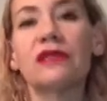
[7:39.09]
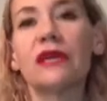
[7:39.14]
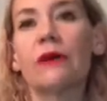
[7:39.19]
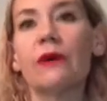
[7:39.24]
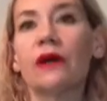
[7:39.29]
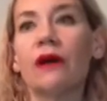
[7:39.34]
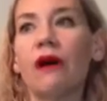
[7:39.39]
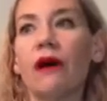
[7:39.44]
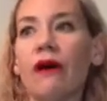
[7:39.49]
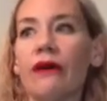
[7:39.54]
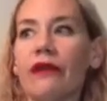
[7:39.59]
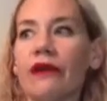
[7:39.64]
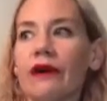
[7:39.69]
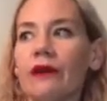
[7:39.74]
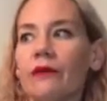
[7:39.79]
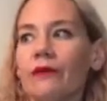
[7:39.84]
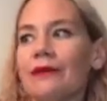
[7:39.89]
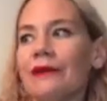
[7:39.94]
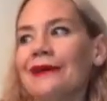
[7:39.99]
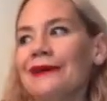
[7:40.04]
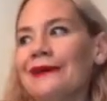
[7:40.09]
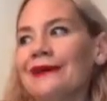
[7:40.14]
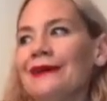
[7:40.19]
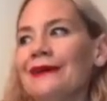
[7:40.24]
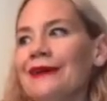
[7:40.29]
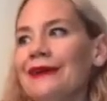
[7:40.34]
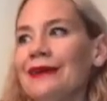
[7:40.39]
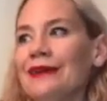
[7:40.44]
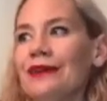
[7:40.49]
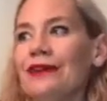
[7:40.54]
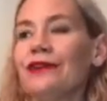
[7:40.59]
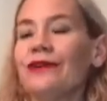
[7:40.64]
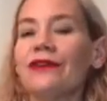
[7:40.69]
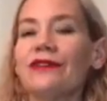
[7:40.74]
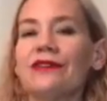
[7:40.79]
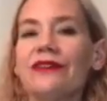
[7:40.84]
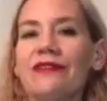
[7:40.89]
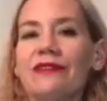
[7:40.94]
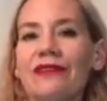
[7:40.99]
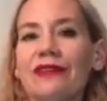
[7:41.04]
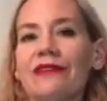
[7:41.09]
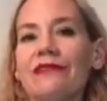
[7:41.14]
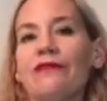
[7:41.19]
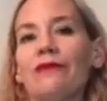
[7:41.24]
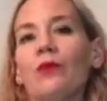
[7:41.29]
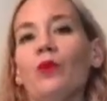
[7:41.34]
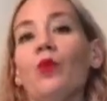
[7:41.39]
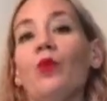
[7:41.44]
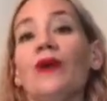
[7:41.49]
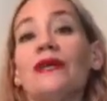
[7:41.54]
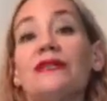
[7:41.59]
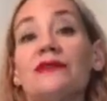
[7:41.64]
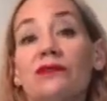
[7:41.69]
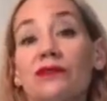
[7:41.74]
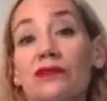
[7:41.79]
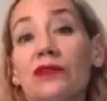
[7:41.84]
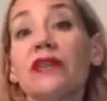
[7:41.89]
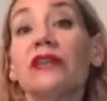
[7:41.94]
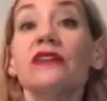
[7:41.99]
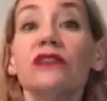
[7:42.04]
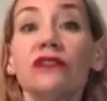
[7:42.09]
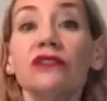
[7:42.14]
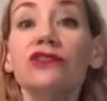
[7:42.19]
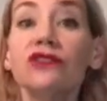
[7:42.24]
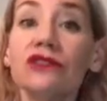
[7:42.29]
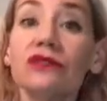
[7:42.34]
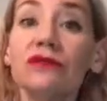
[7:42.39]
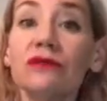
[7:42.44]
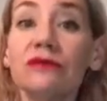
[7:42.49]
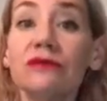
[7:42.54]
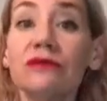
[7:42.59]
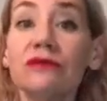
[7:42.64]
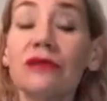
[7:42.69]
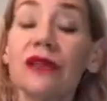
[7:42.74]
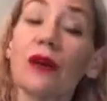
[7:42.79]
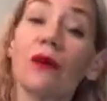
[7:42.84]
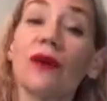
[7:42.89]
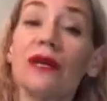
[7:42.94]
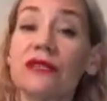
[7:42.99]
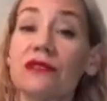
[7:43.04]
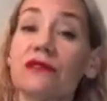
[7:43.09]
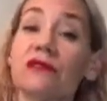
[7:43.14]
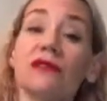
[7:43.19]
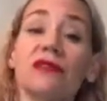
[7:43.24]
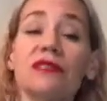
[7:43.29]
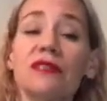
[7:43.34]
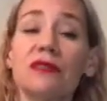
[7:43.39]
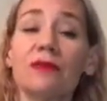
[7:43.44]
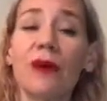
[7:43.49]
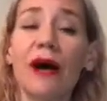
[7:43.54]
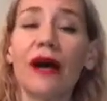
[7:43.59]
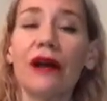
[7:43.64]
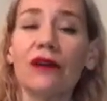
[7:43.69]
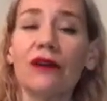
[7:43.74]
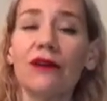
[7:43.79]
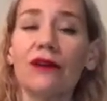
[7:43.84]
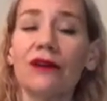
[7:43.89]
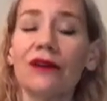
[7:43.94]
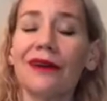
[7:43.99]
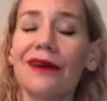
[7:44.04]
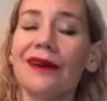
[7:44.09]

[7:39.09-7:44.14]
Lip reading: I would call them, you know, they're definitely Western-ish. They're Western inspired.